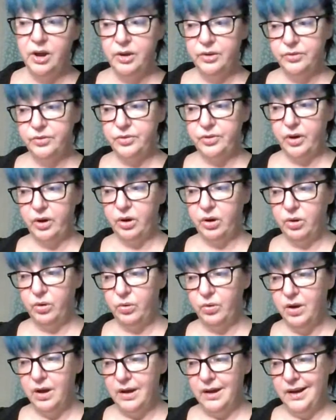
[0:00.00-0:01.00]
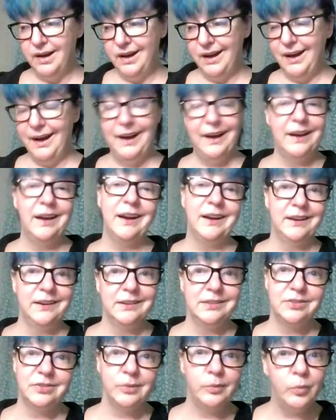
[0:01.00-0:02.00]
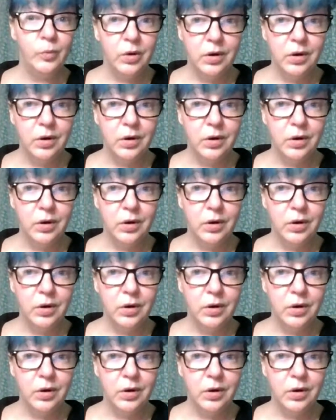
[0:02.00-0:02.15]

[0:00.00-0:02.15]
So I got to get some